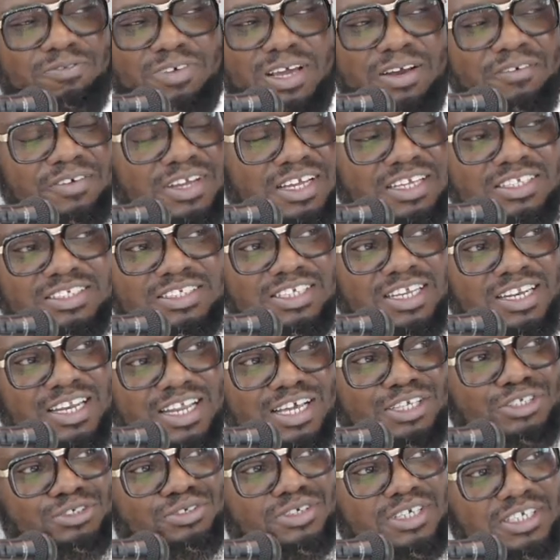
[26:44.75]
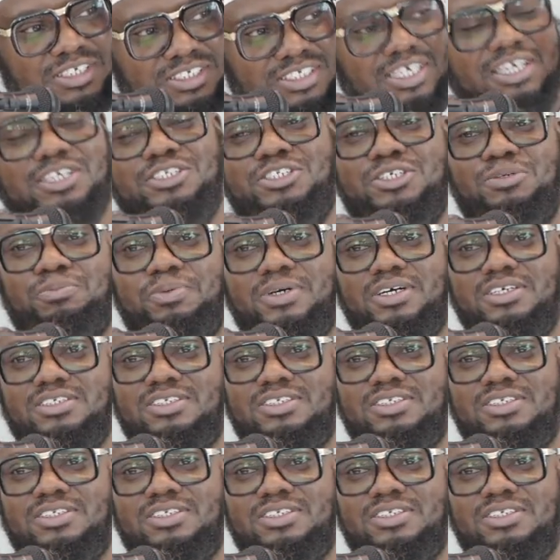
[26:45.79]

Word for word: very intellectual intelligent